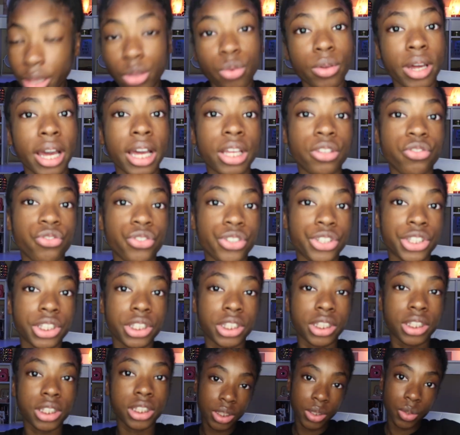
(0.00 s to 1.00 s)
Thank you guys
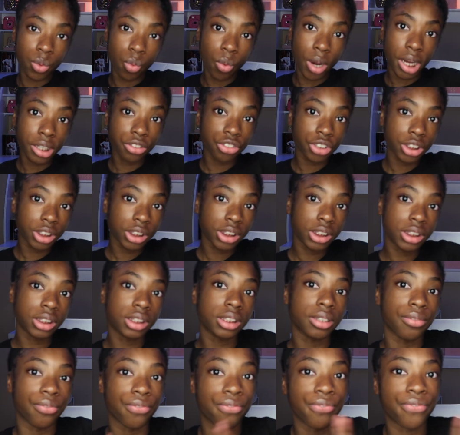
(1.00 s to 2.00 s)
for
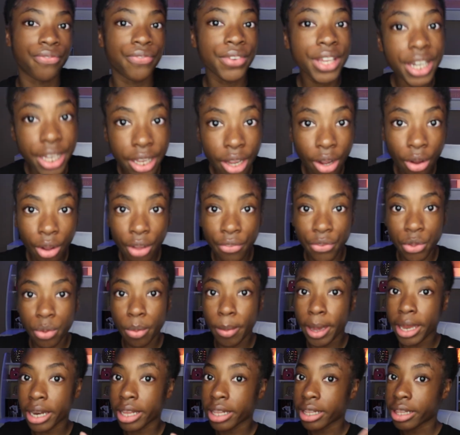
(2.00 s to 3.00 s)
watching the video. If
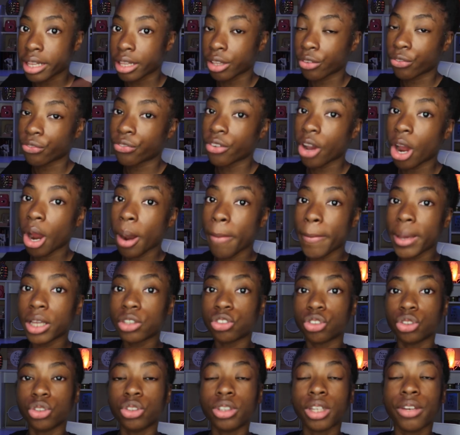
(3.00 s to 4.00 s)
you made it this far,
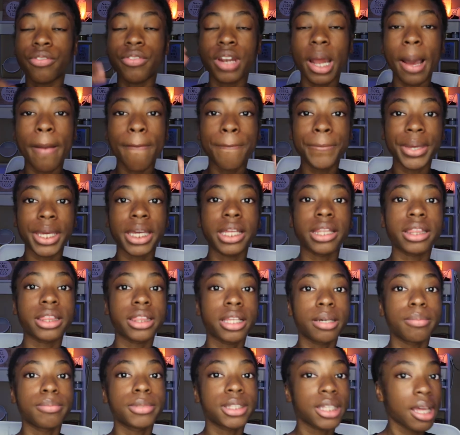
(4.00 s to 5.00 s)
make sure you give it a big
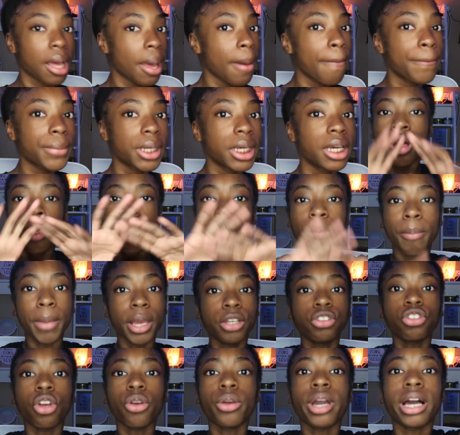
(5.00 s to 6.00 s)
thumbs up.
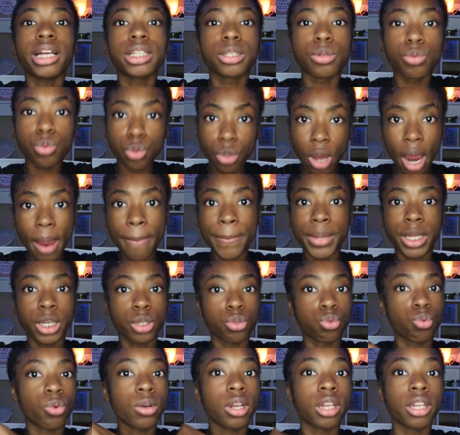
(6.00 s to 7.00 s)
Make sure you guys subscribe
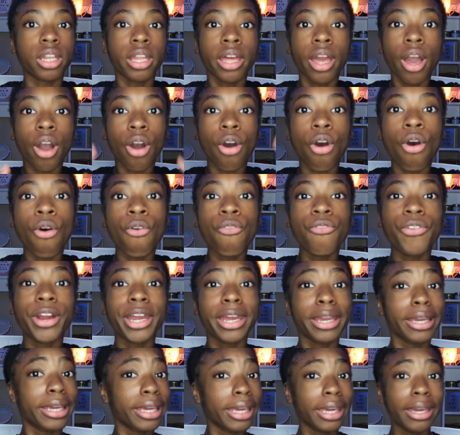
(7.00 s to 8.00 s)
because we're lit
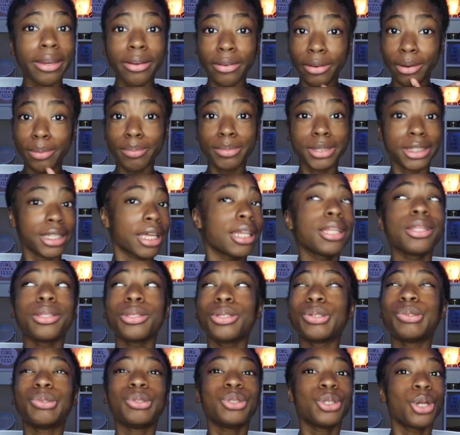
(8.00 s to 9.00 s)
over here. I'm
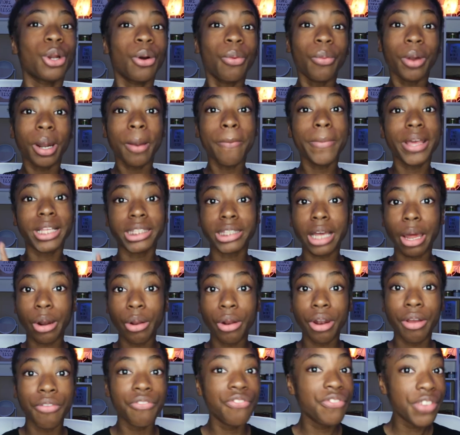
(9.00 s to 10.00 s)
telling you, you don't want to miss
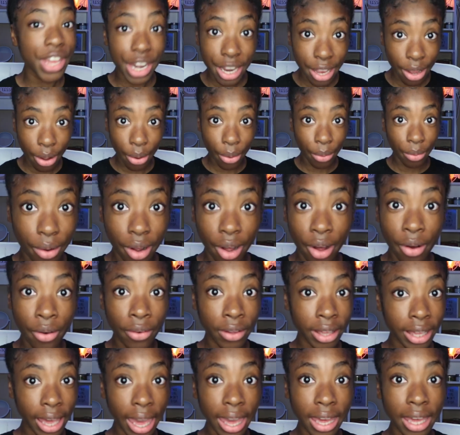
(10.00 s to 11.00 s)
out on a video,
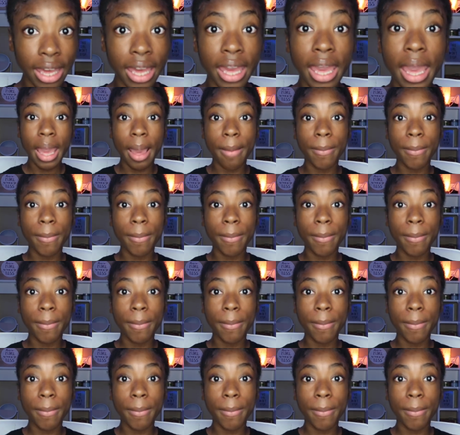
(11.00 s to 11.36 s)
okay?